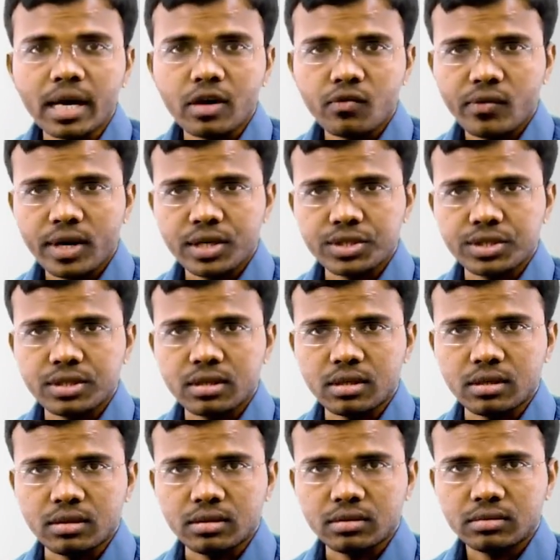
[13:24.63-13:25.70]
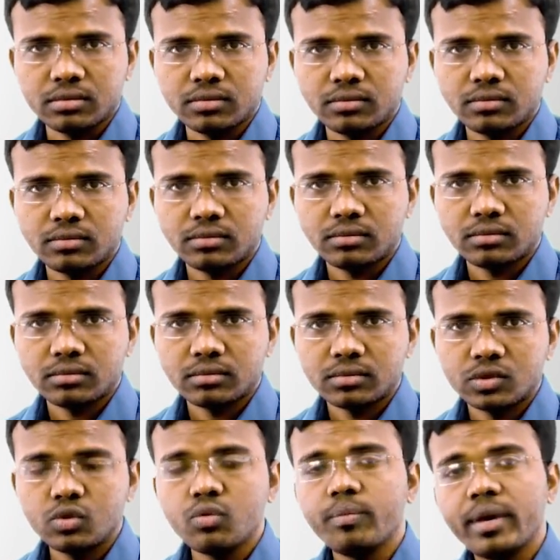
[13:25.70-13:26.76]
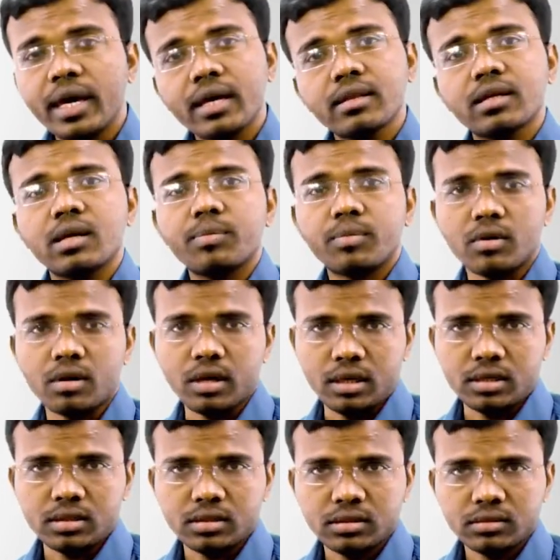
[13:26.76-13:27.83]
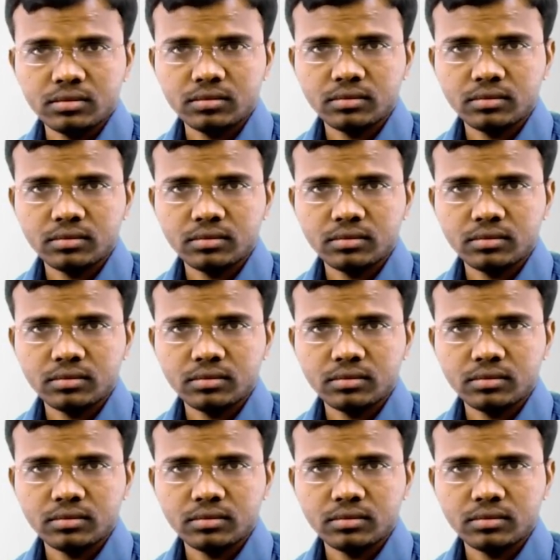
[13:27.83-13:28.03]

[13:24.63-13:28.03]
manufacturer to make that product